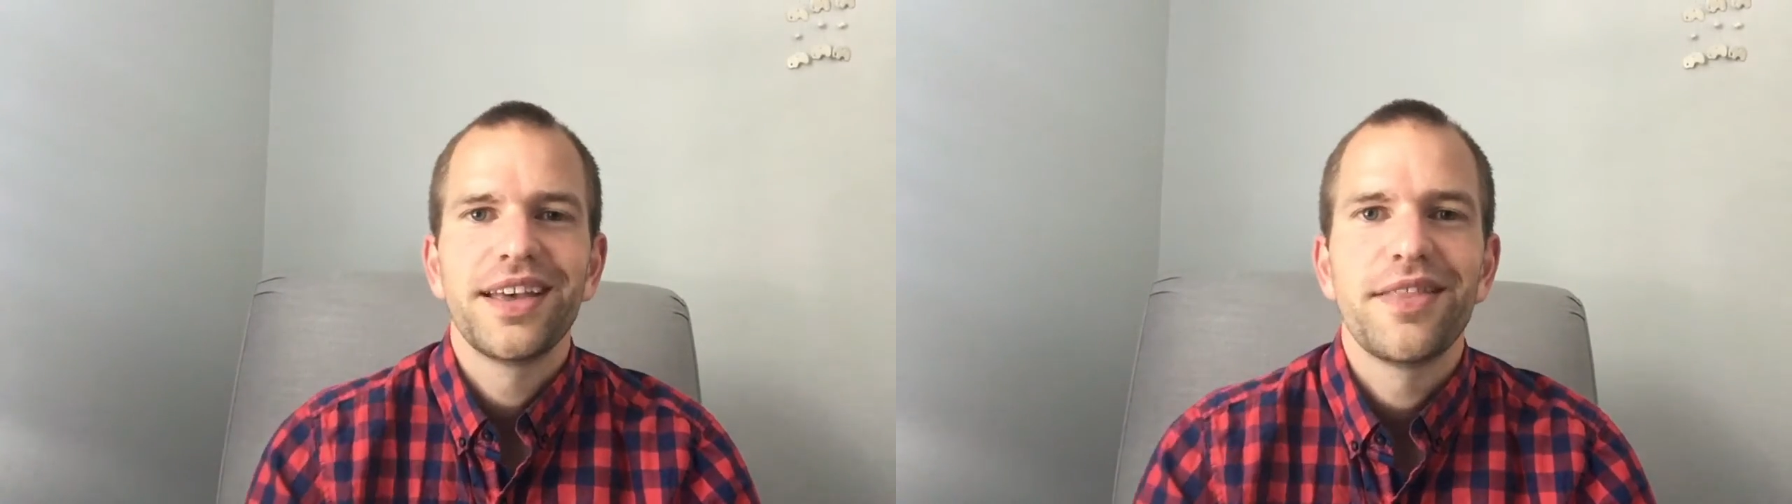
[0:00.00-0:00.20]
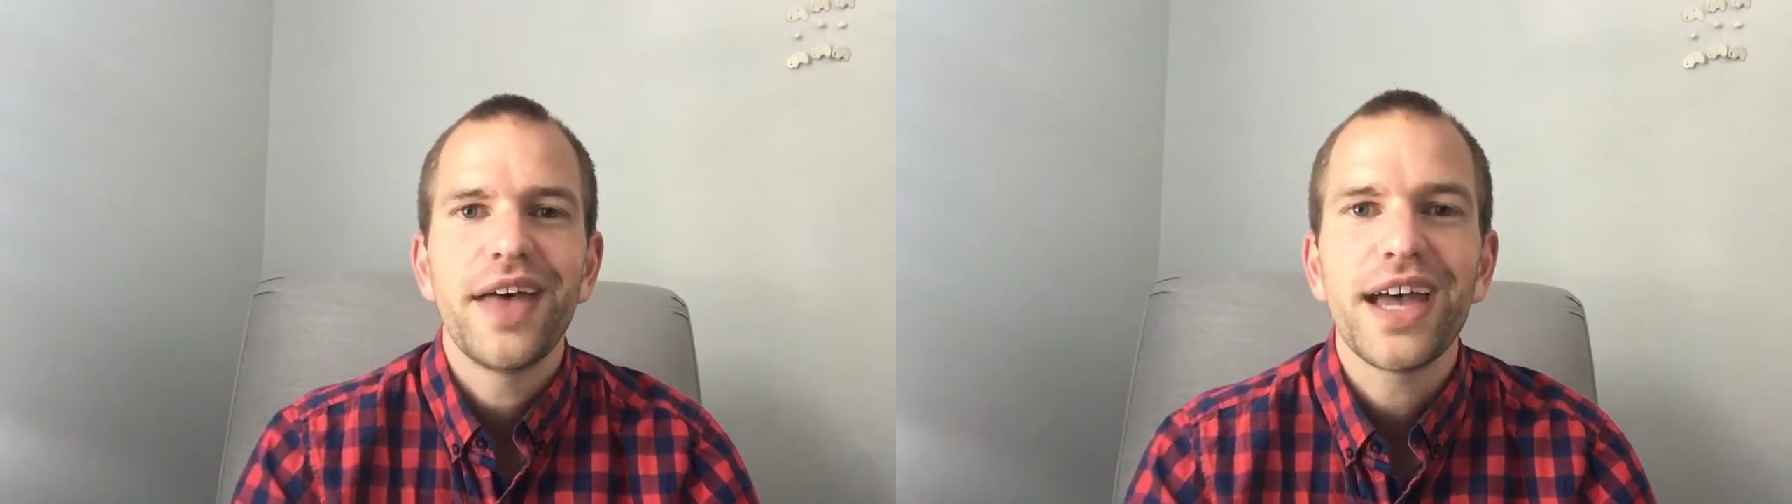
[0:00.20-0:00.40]

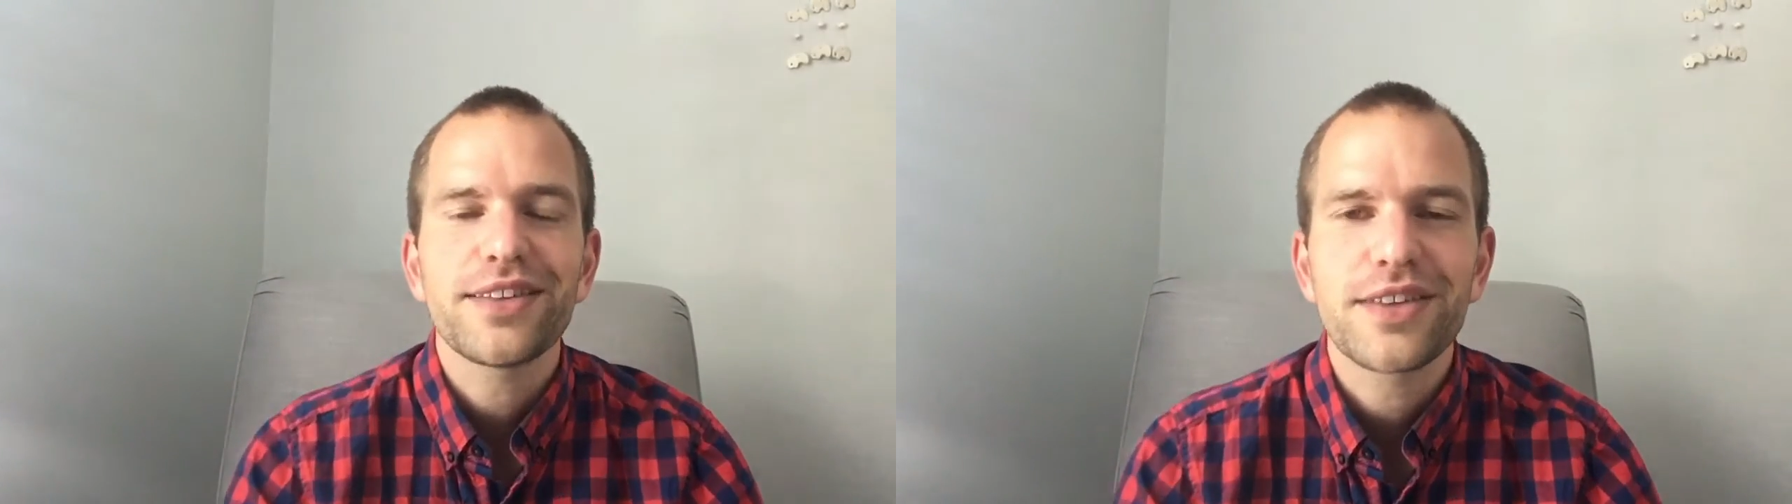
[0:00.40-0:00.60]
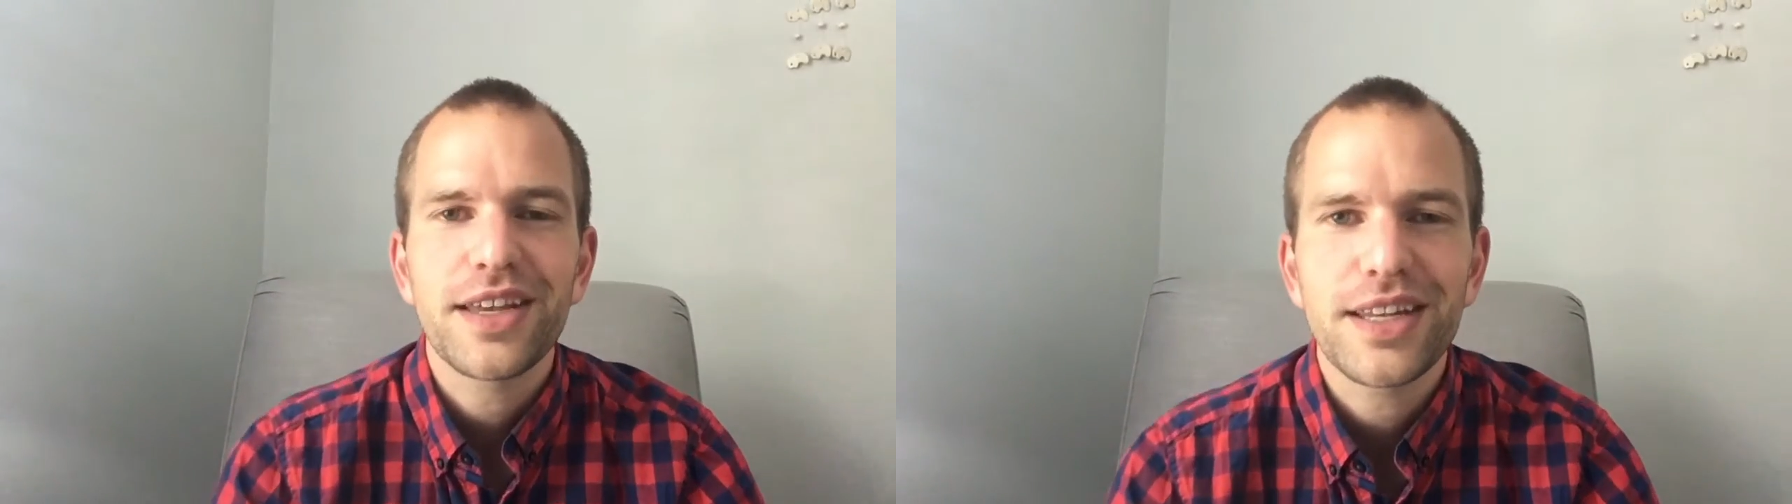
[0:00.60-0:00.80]

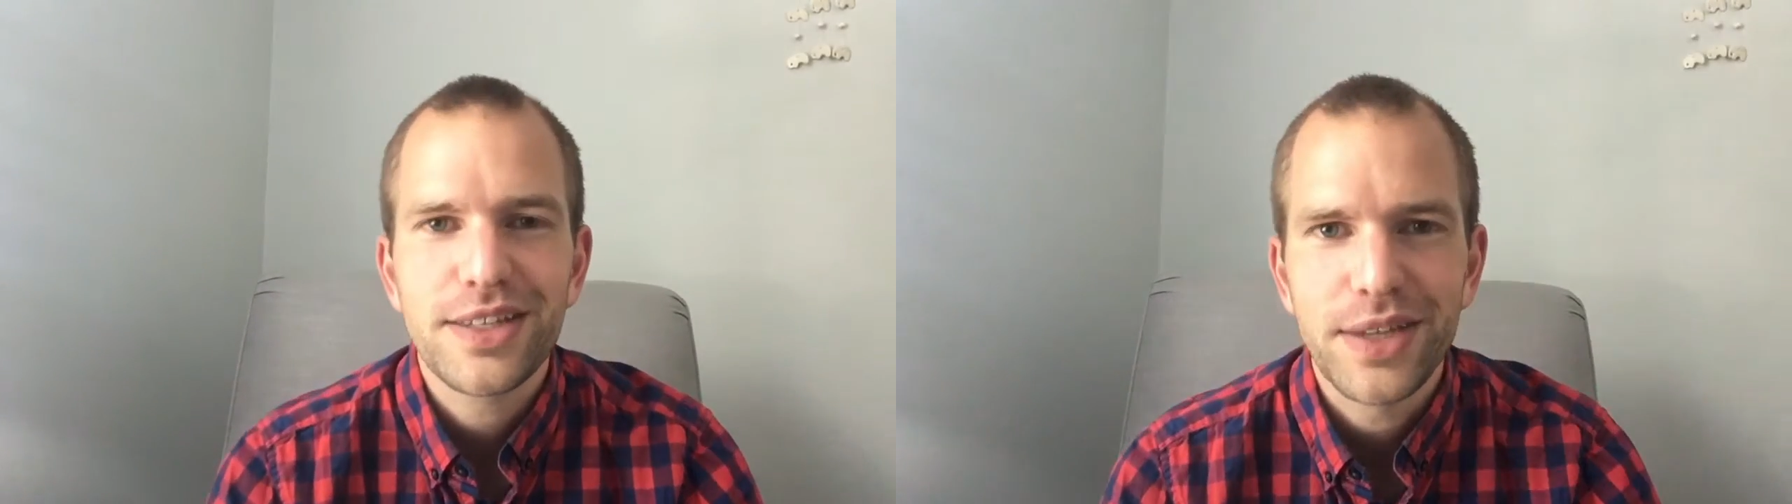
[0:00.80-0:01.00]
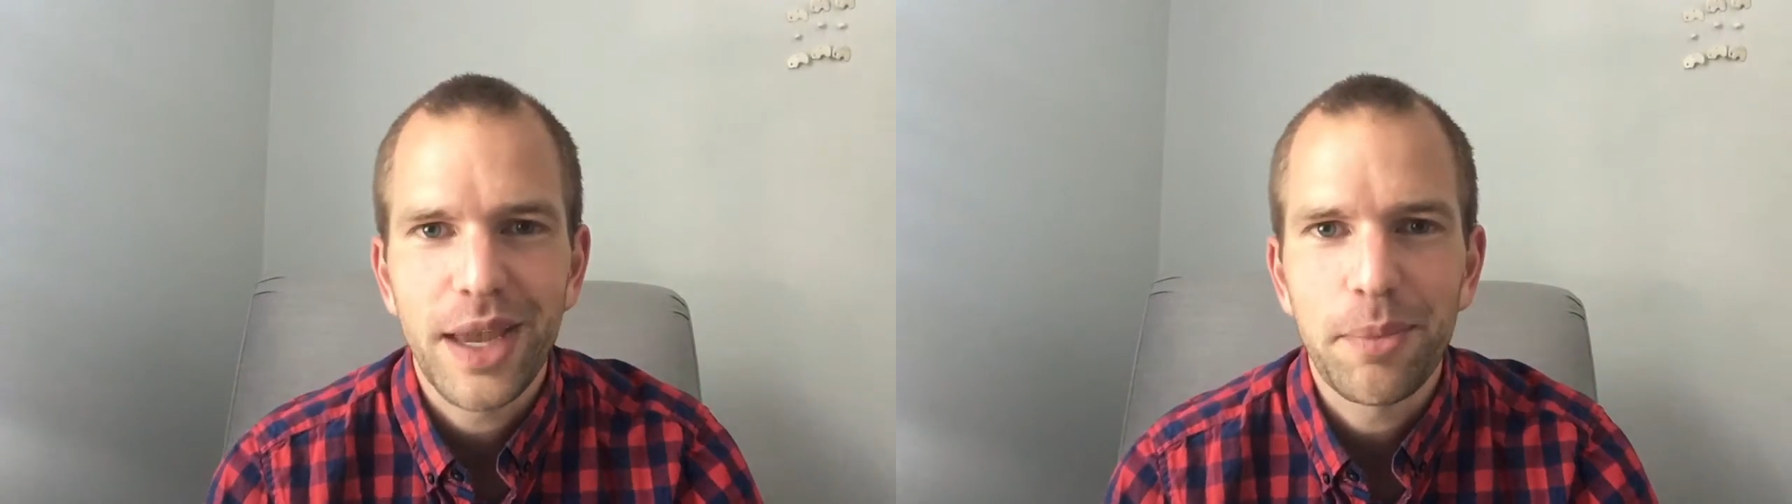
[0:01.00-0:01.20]
that's an
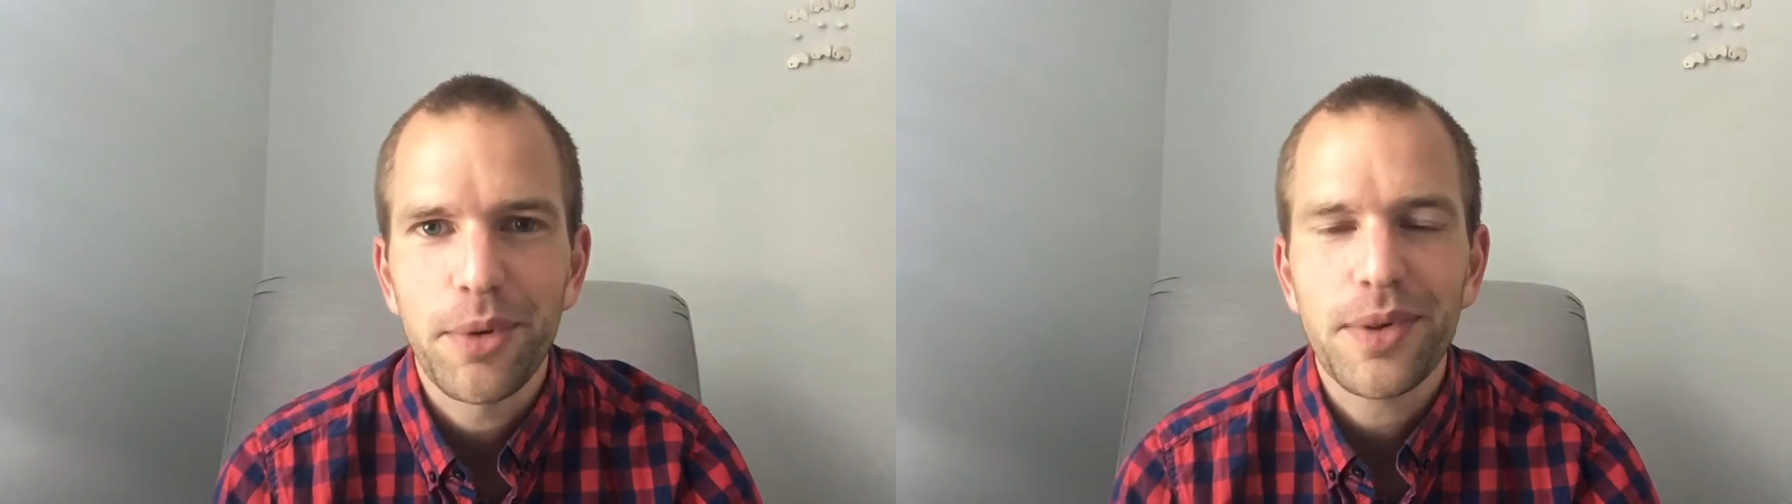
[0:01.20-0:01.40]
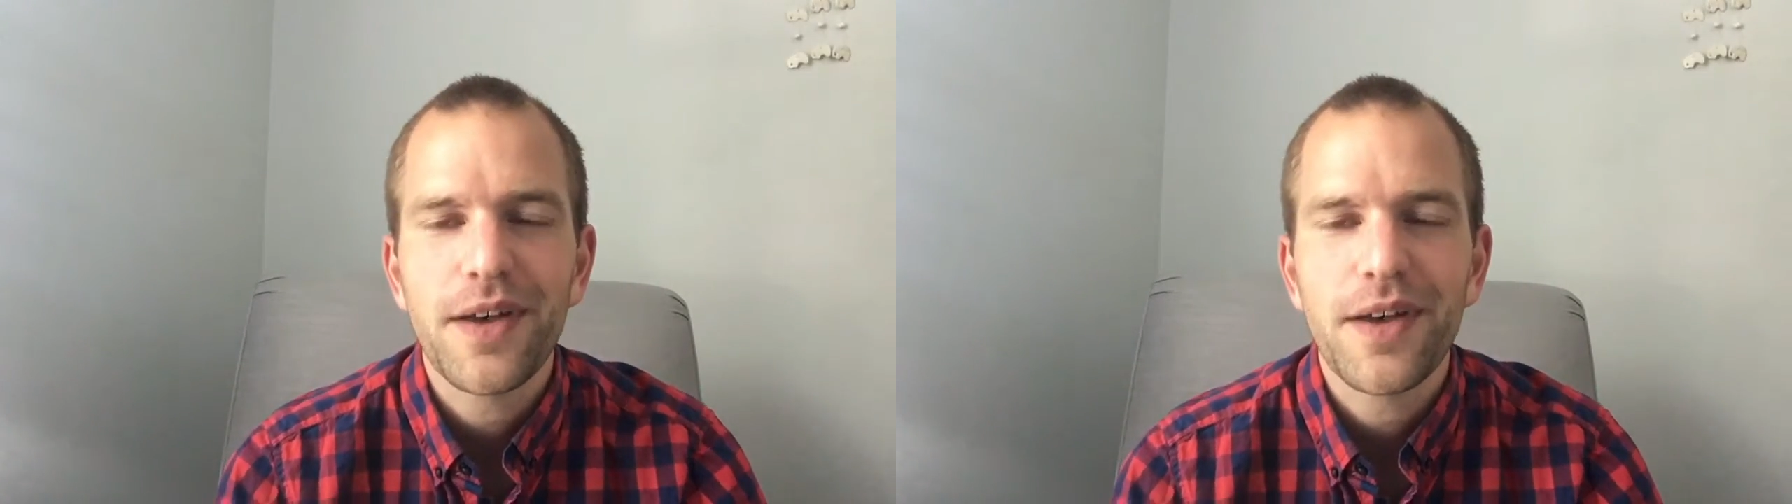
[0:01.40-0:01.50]
example